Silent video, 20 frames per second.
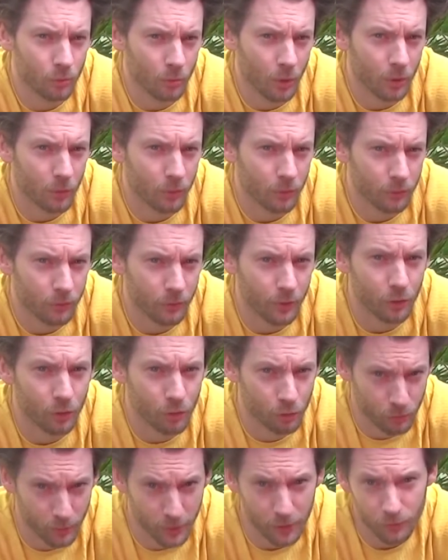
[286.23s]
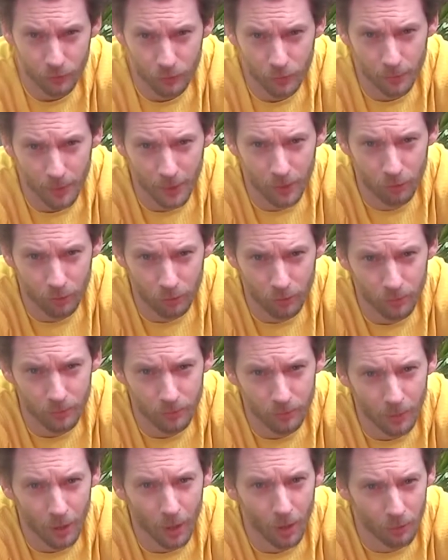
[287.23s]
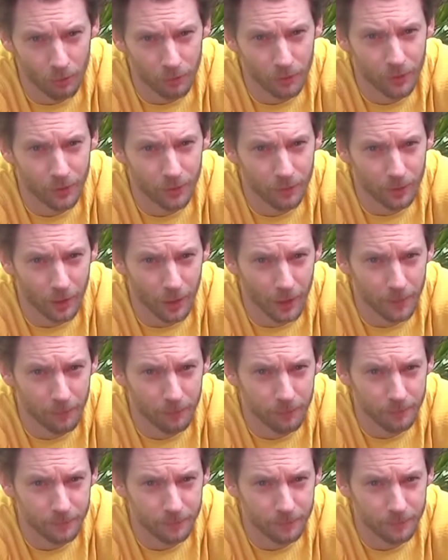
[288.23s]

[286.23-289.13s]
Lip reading: growth and transformation over this time?